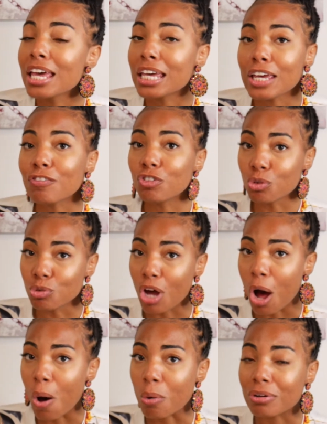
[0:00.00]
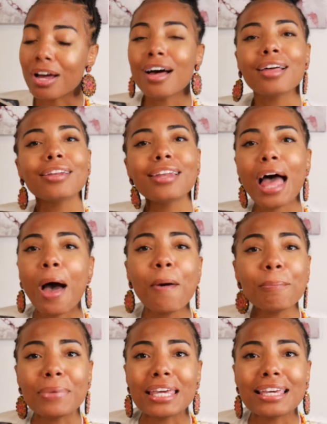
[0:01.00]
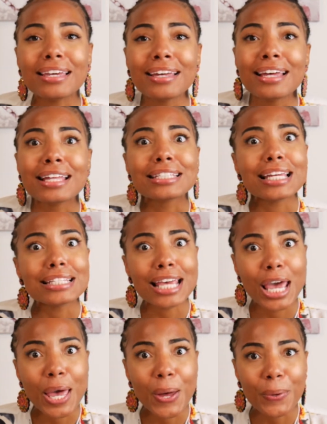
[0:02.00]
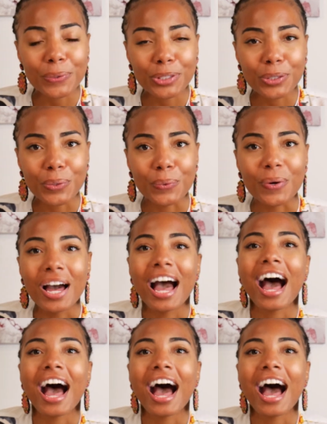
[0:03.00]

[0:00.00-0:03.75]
If you don't, allow me to tell you.